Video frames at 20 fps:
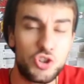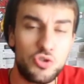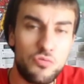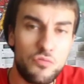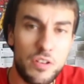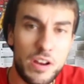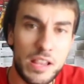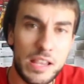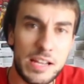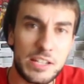Do you
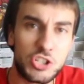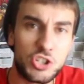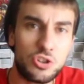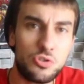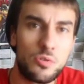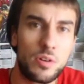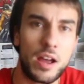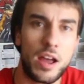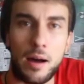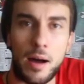realize
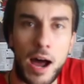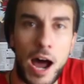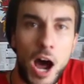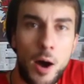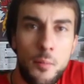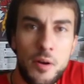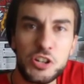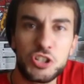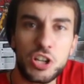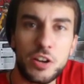too,
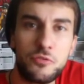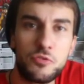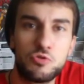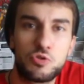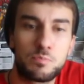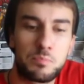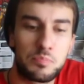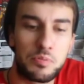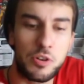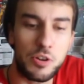how much have you
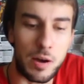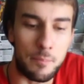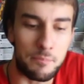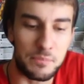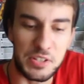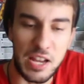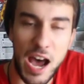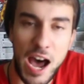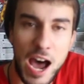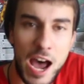
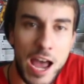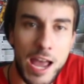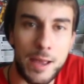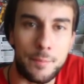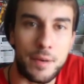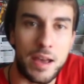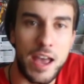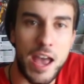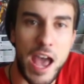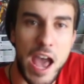put
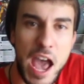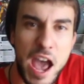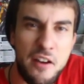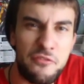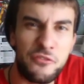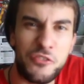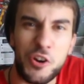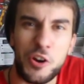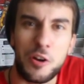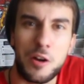time,
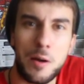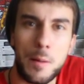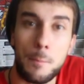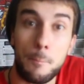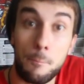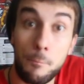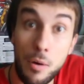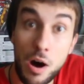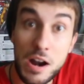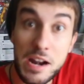effort,
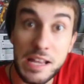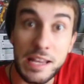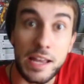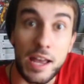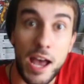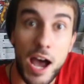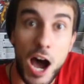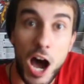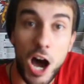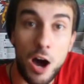
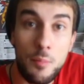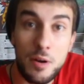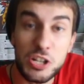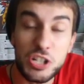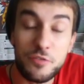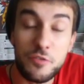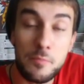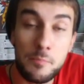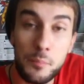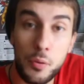money, how much
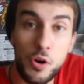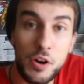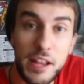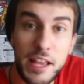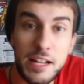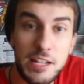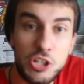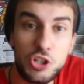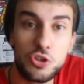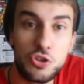have you put
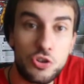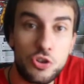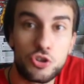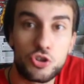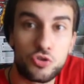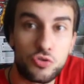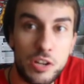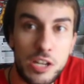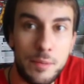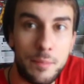into your
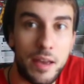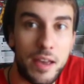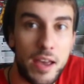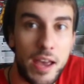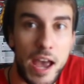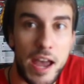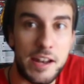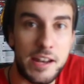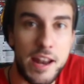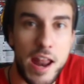dream,
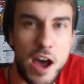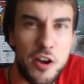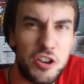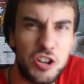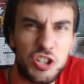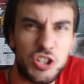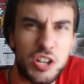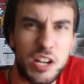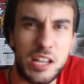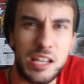and now you're
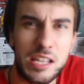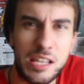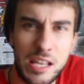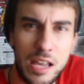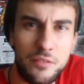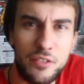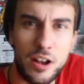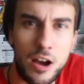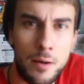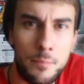just gonna
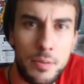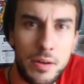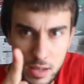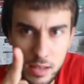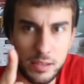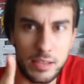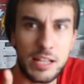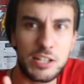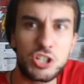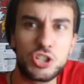give it up?
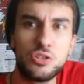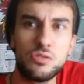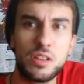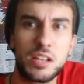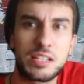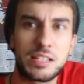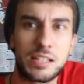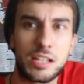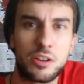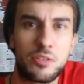Let's do
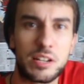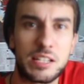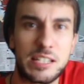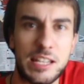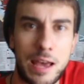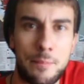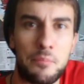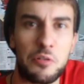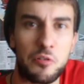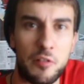this little
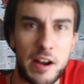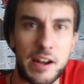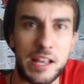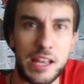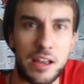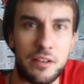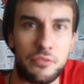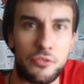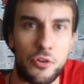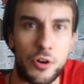example right
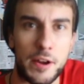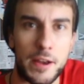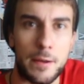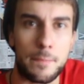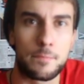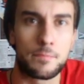here for you.